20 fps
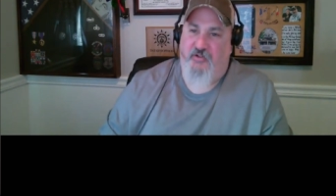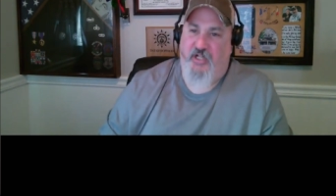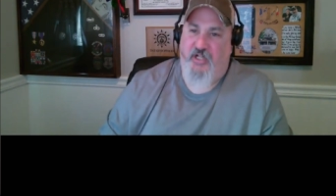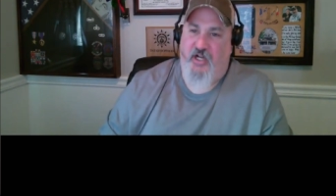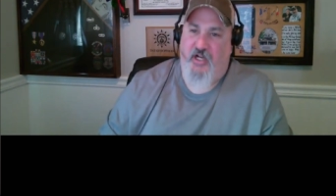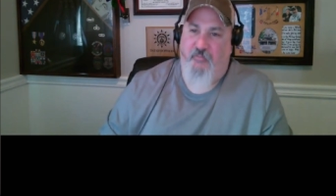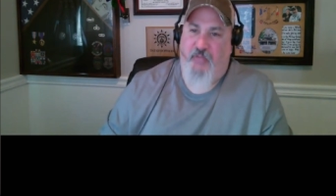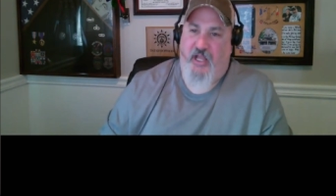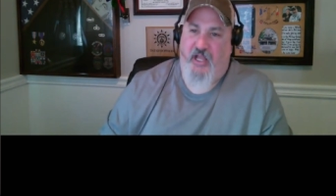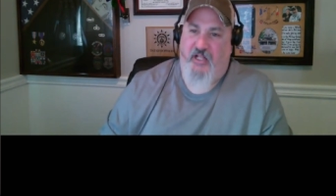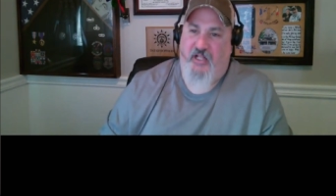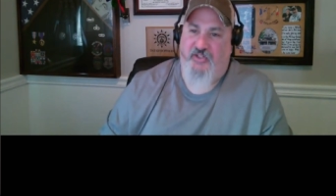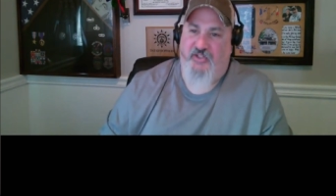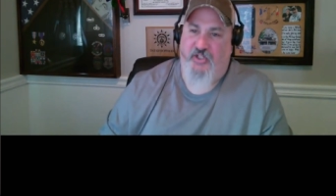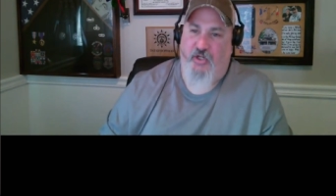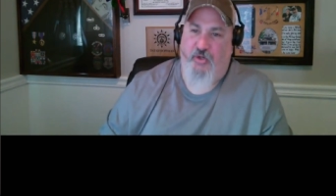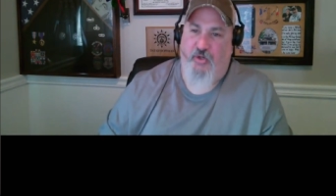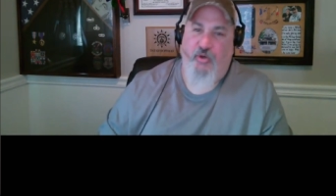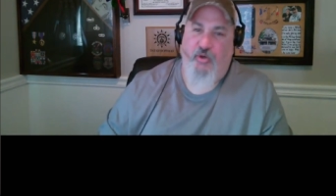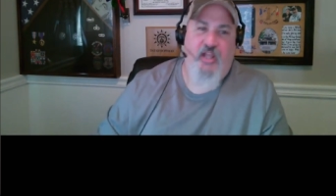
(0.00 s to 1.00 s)
combat
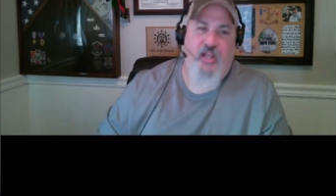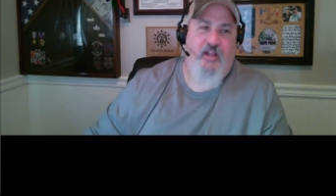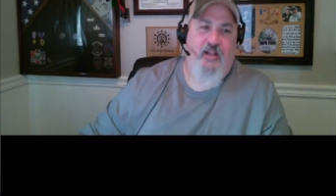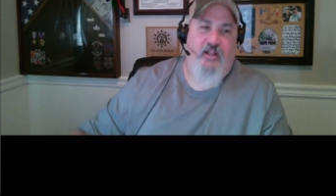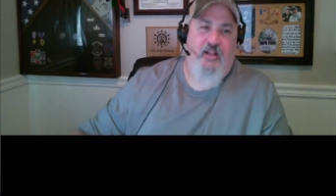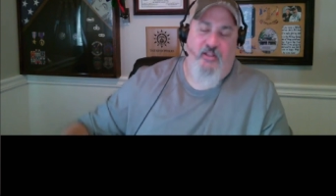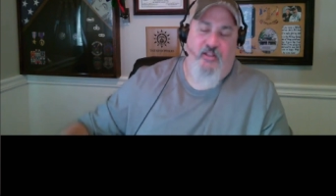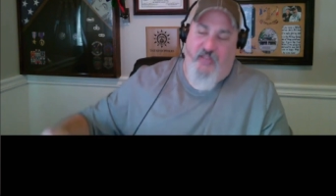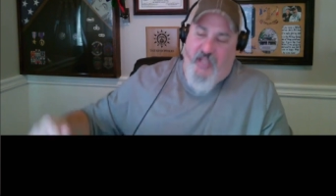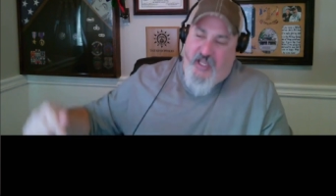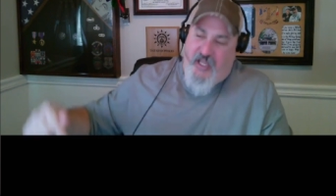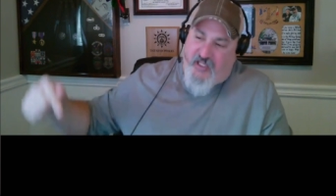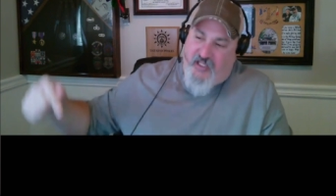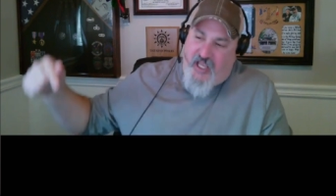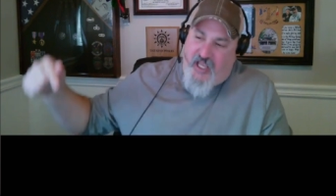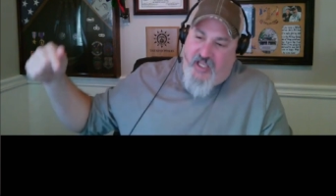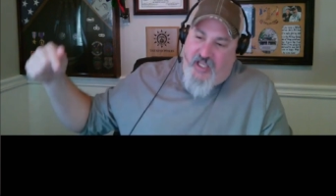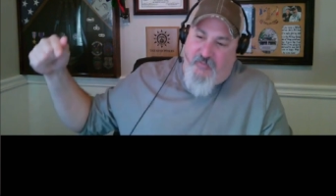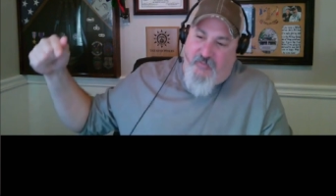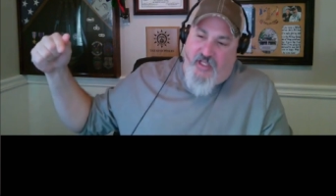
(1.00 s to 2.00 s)
so they
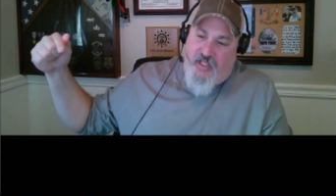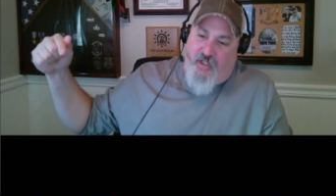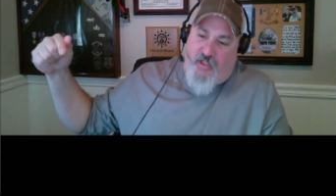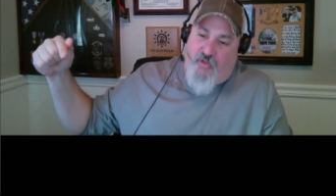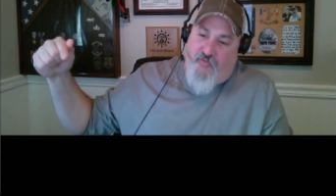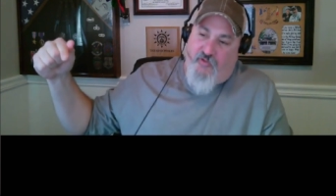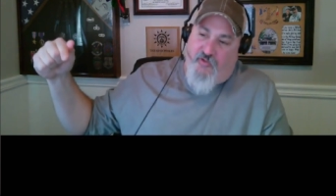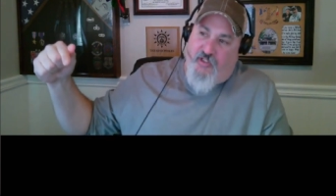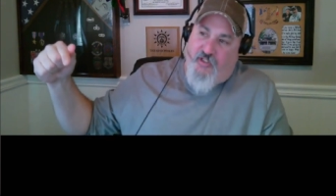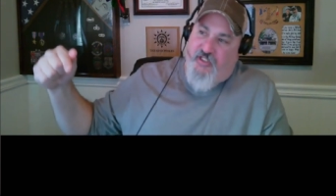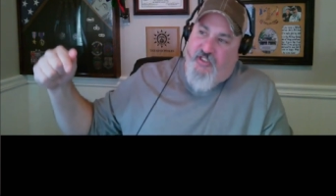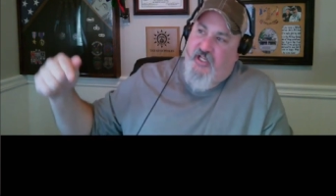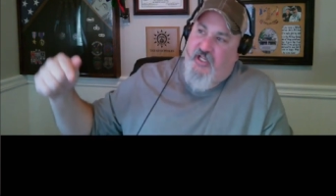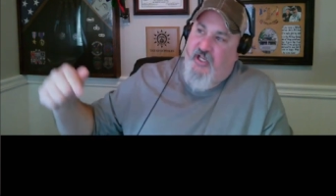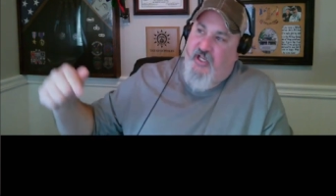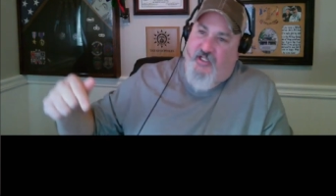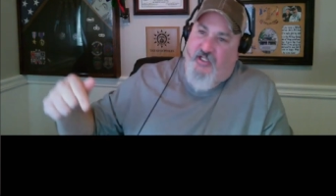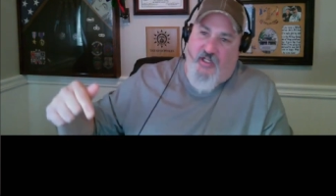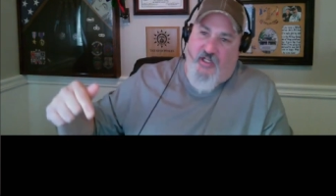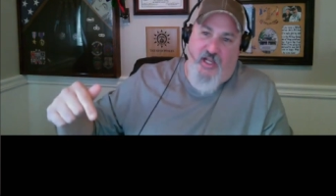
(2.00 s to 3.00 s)
came in over the
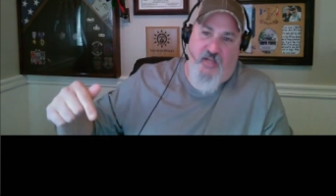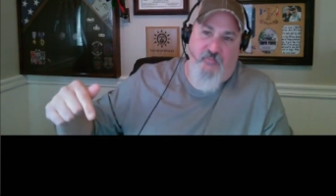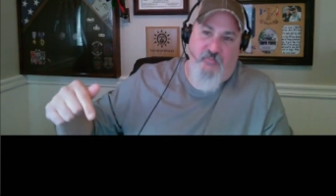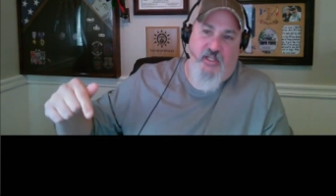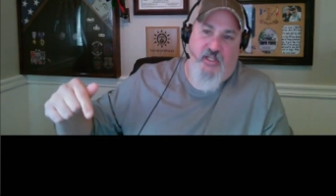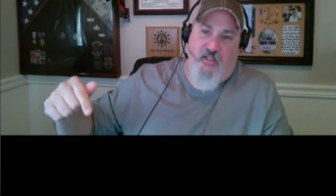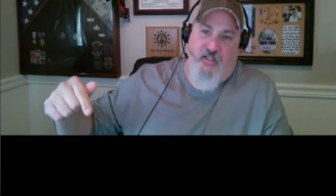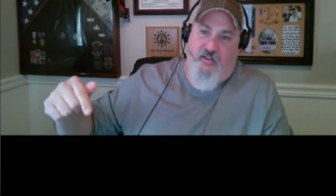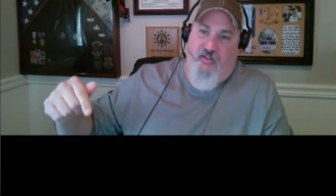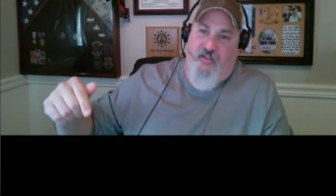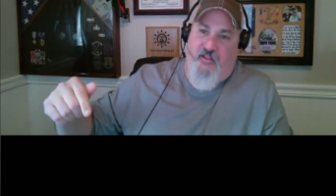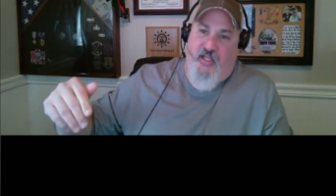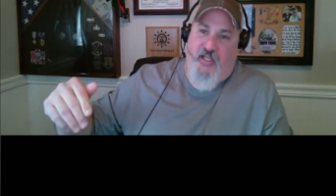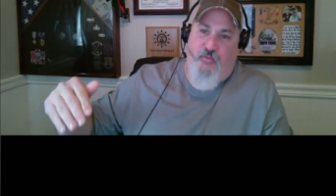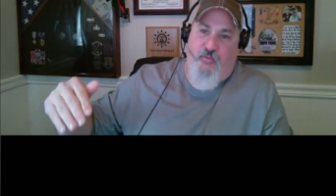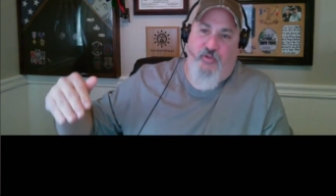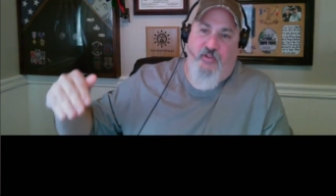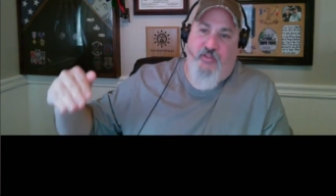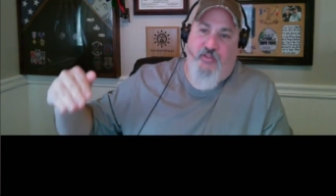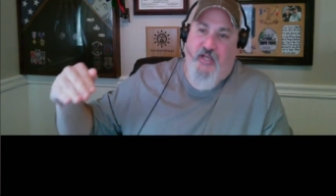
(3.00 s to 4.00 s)
deck and i mean they
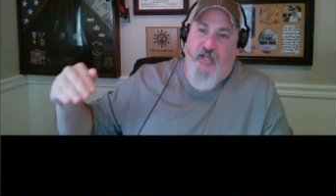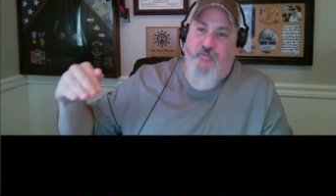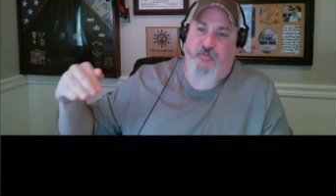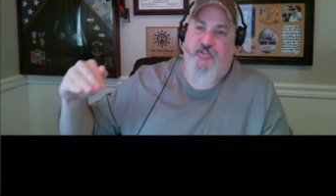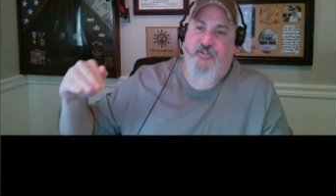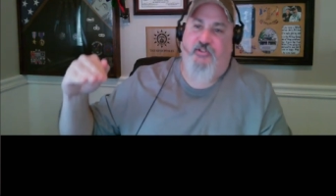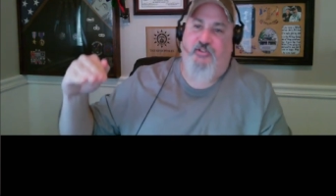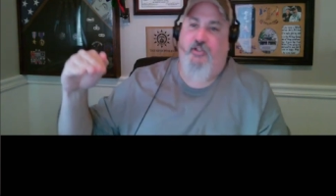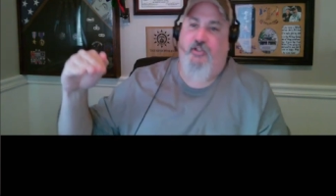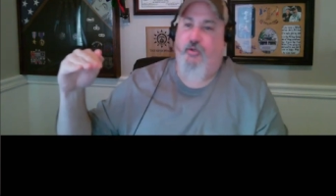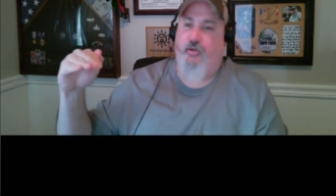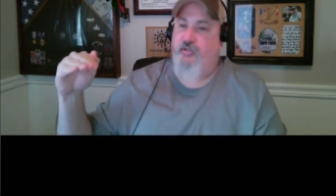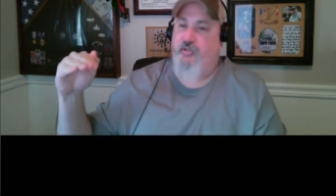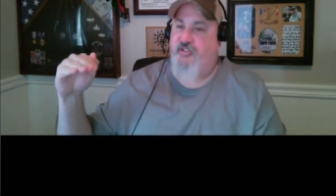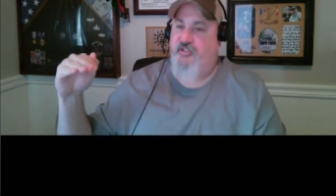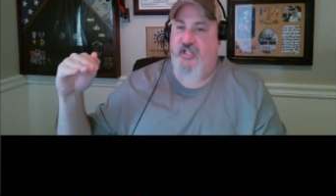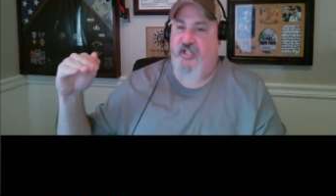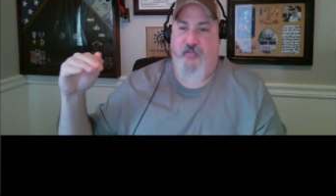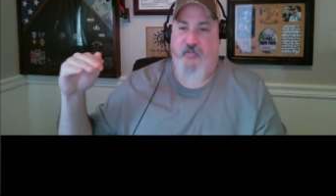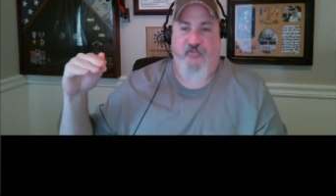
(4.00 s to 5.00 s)
were that was the
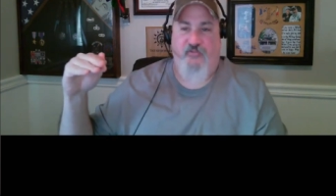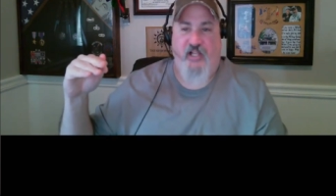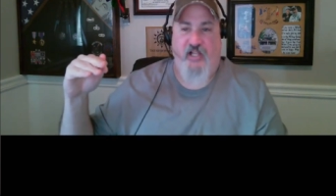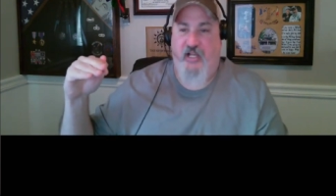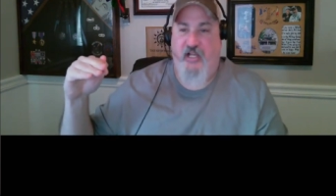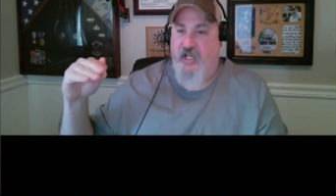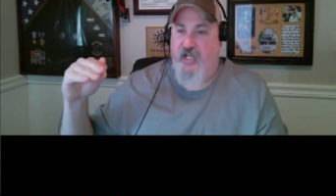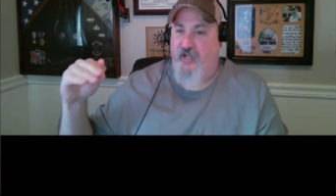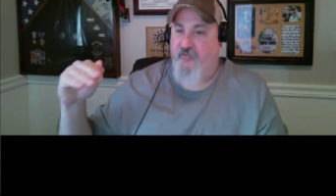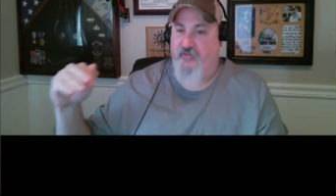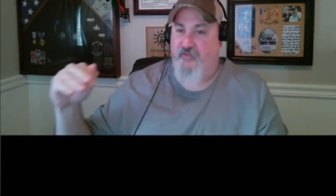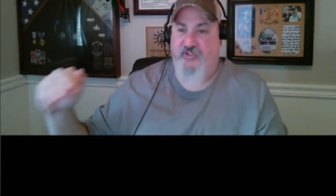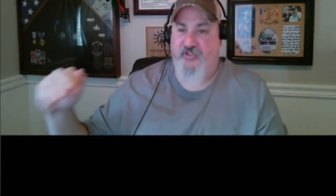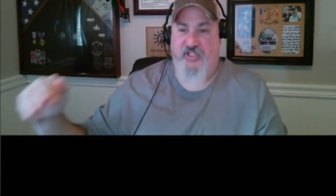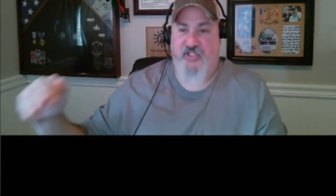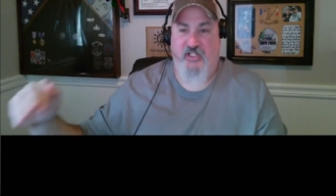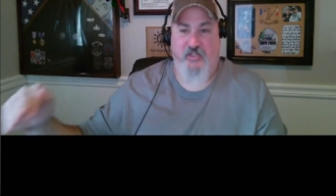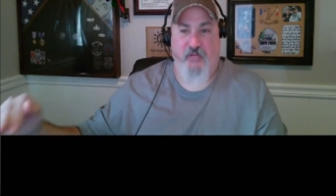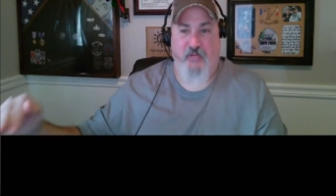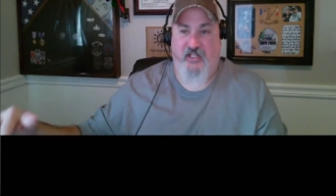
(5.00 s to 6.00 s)
lowest damn flight i have ever
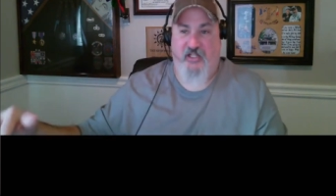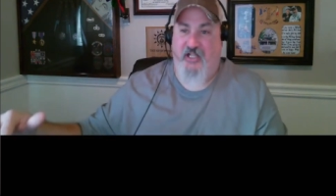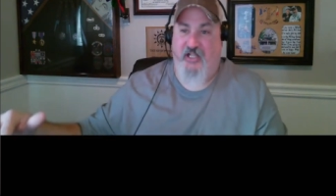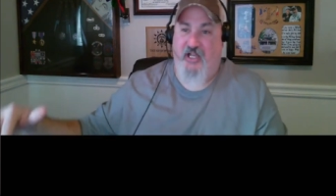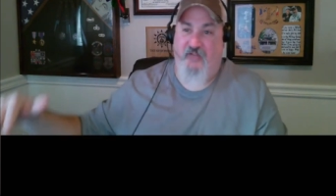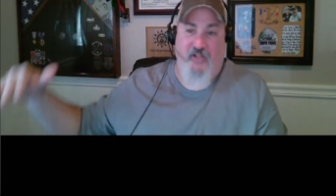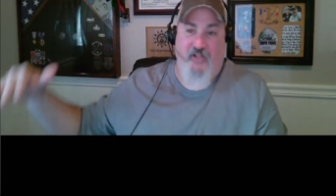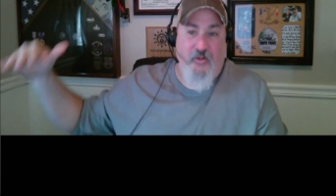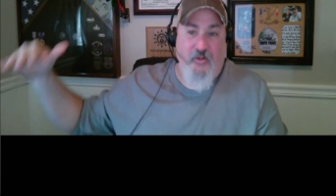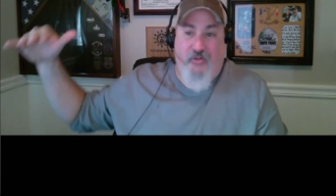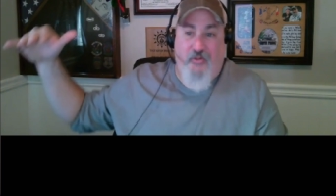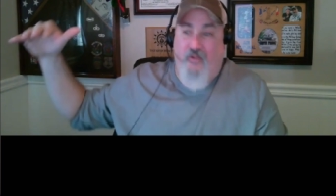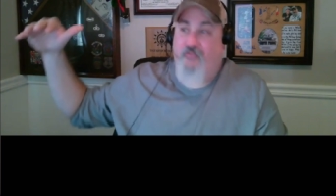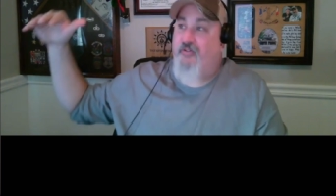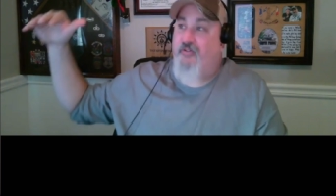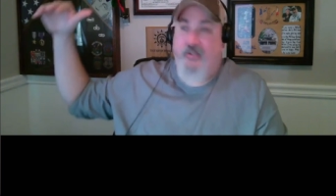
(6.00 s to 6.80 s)
seen in my life and that was a